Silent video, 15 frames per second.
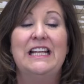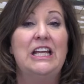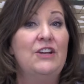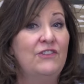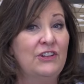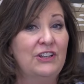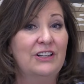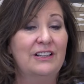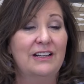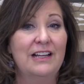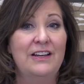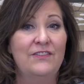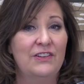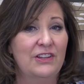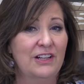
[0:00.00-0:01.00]
Even
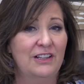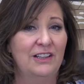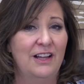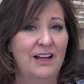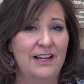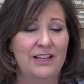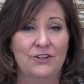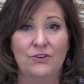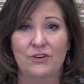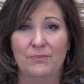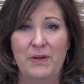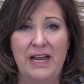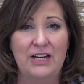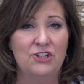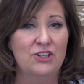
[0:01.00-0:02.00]
the client or
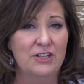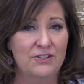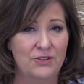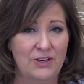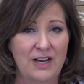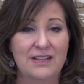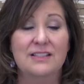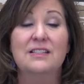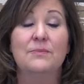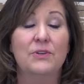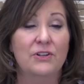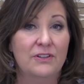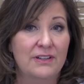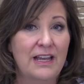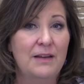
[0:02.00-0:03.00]
patient or
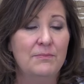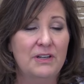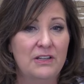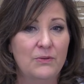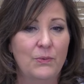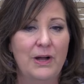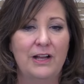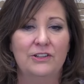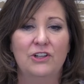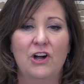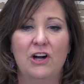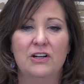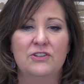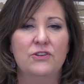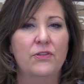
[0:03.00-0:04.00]
customer can be the wild
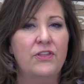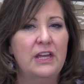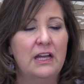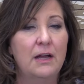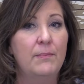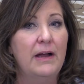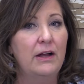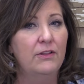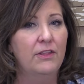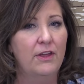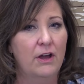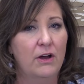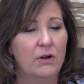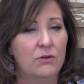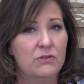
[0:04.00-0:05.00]
card. So think about
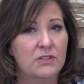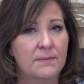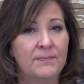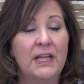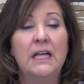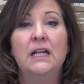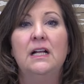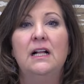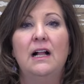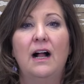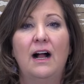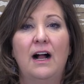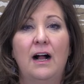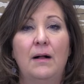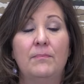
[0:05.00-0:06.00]
those,
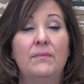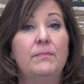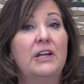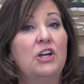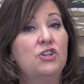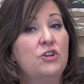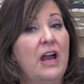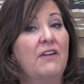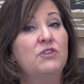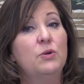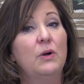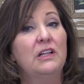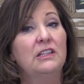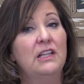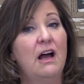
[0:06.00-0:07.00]
because you have
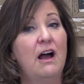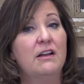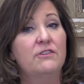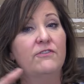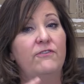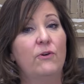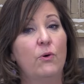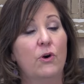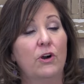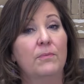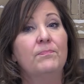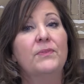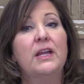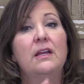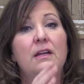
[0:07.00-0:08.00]
to allot
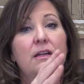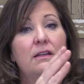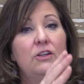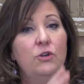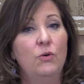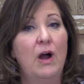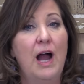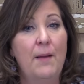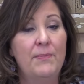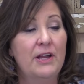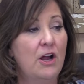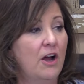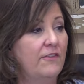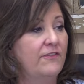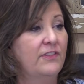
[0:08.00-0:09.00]
for you
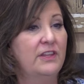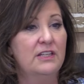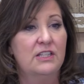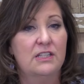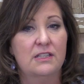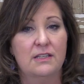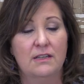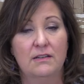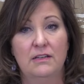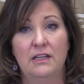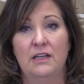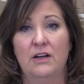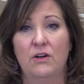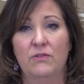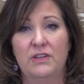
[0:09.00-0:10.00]
hopping off this,
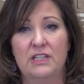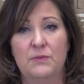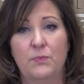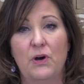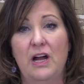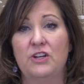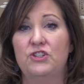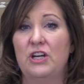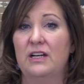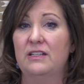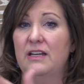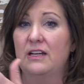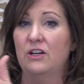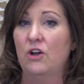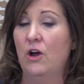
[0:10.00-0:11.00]
you know, this
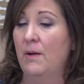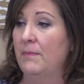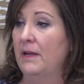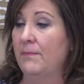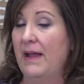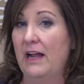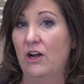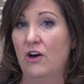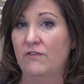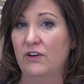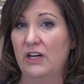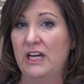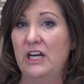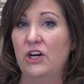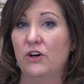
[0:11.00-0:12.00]
project and coming back
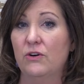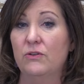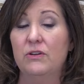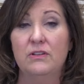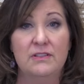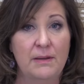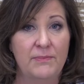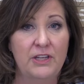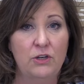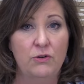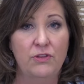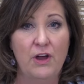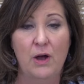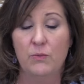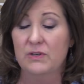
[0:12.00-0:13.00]
over here, something you
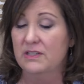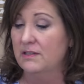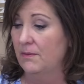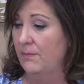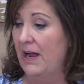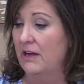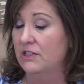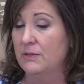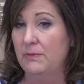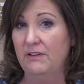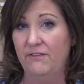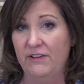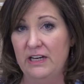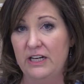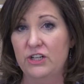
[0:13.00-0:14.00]
thought was about to
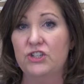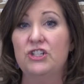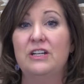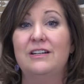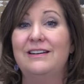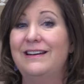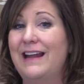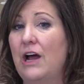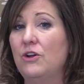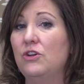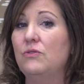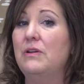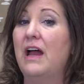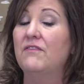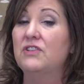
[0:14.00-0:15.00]
be finished, and now
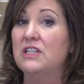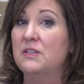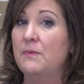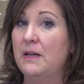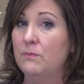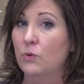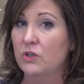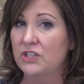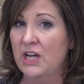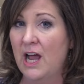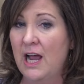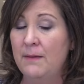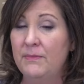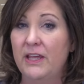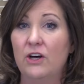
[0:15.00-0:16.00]
you have to spend more
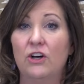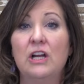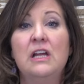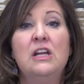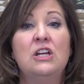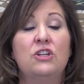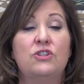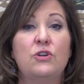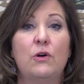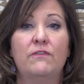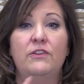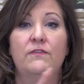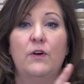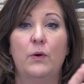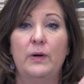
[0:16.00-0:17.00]
time there. So
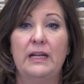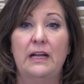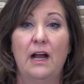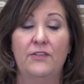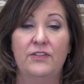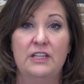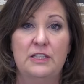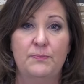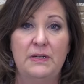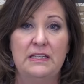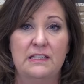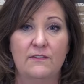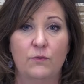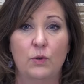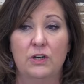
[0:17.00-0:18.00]
if you've already got this
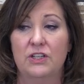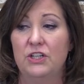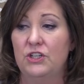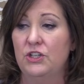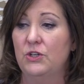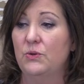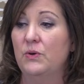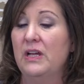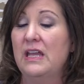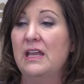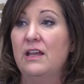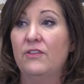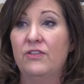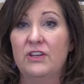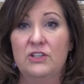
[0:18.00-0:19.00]
piece of work to do,
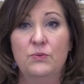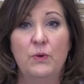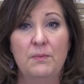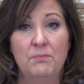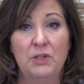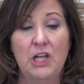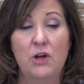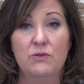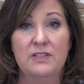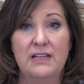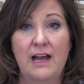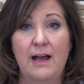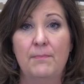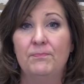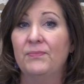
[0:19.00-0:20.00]
this one blows
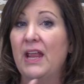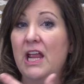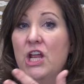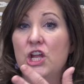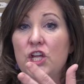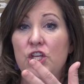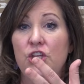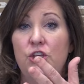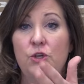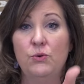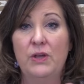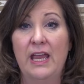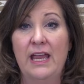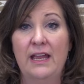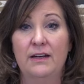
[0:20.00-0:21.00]
up,
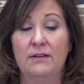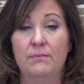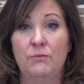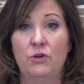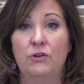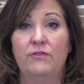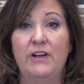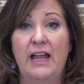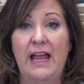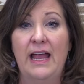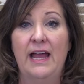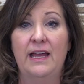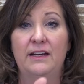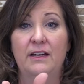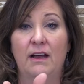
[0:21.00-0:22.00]
you can't move
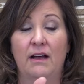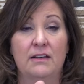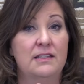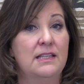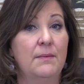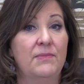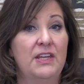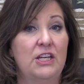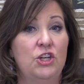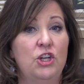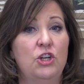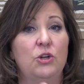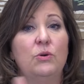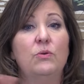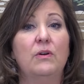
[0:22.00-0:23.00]
ahead on something
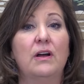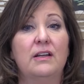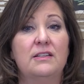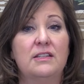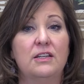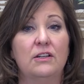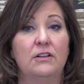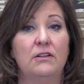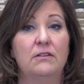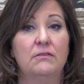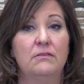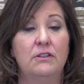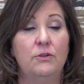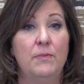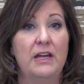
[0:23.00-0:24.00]
new
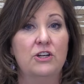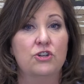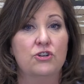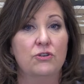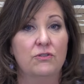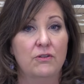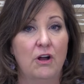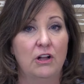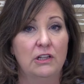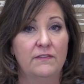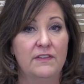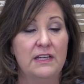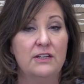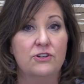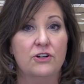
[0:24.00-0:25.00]
until you make sure all
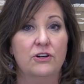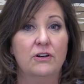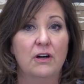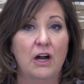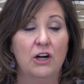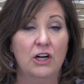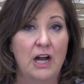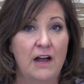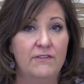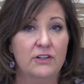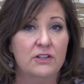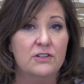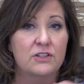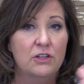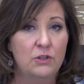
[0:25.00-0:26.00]
of these are
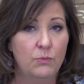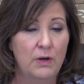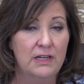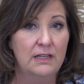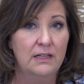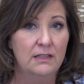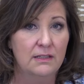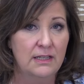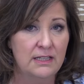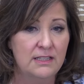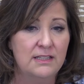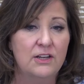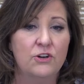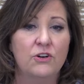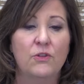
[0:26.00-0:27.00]
covered. So you want to
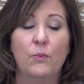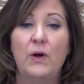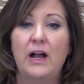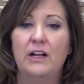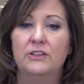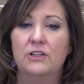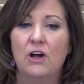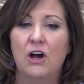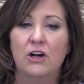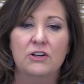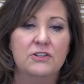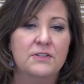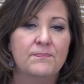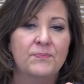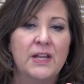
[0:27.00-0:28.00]
consider the wild
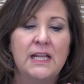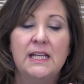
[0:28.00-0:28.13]
cards.